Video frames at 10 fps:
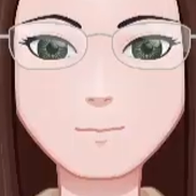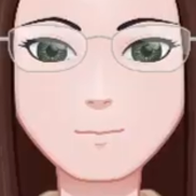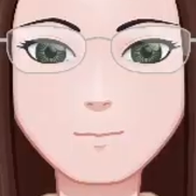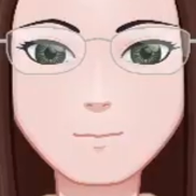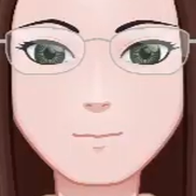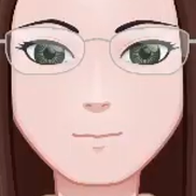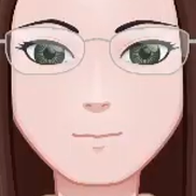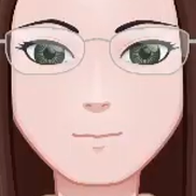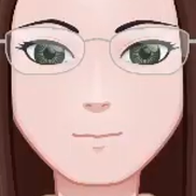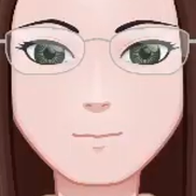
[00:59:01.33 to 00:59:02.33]
you will just have
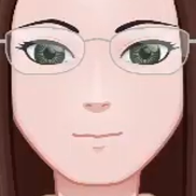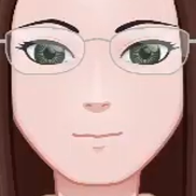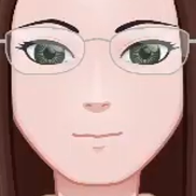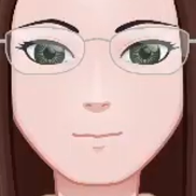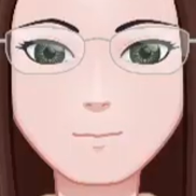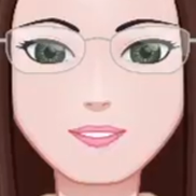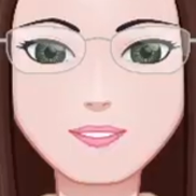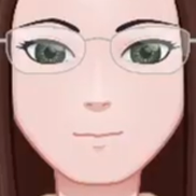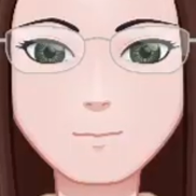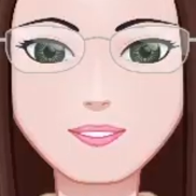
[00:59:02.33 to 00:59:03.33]
to
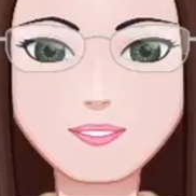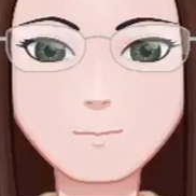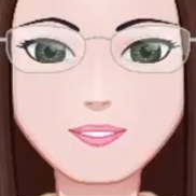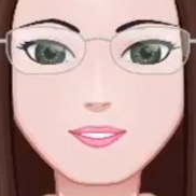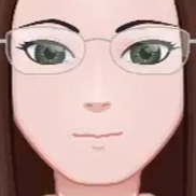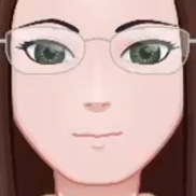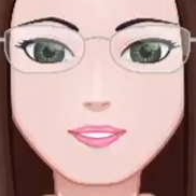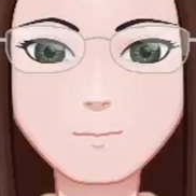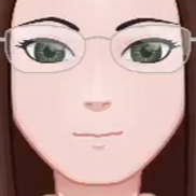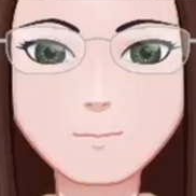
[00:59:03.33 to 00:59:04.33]
scroll round the
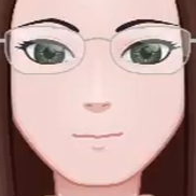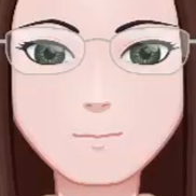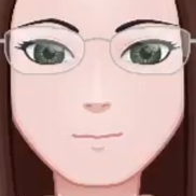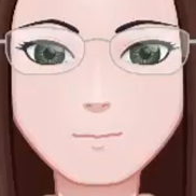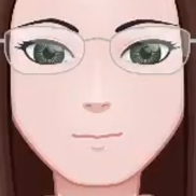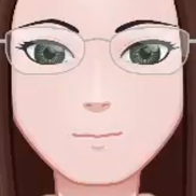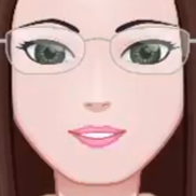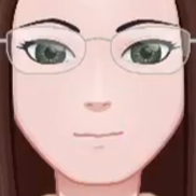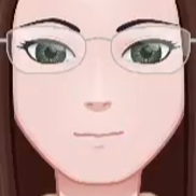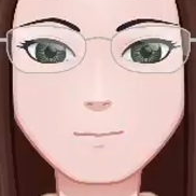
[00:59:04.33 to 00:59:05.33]
corner and keep
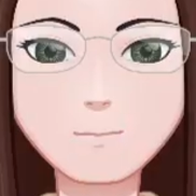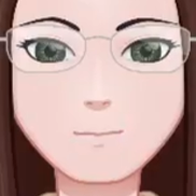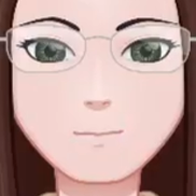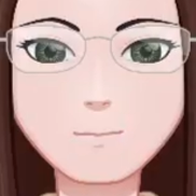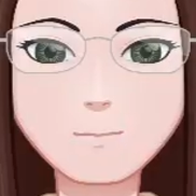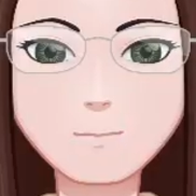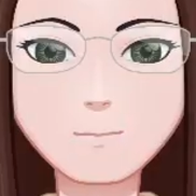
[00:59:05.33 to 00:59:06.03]
out of it, really.